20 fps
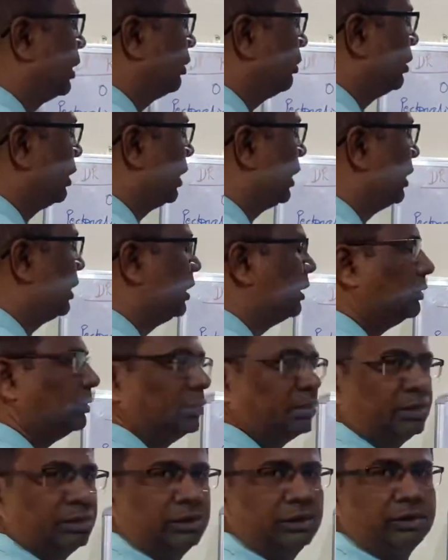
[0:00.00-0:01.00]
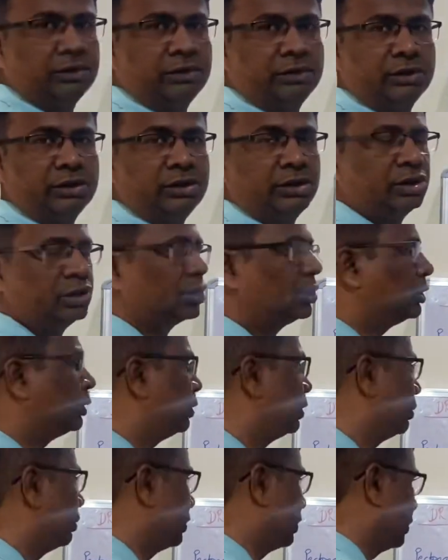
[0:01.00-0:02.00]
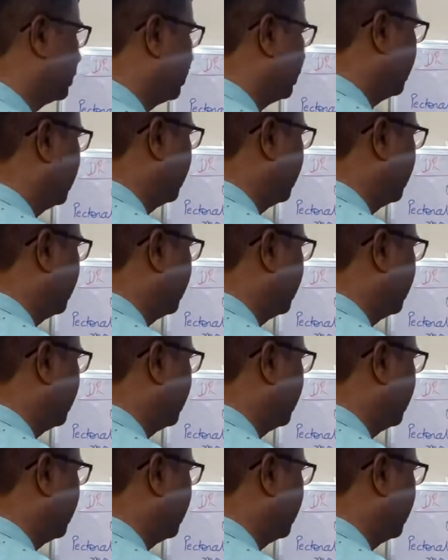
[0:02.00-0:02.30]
of the artery which is distal to the muscle.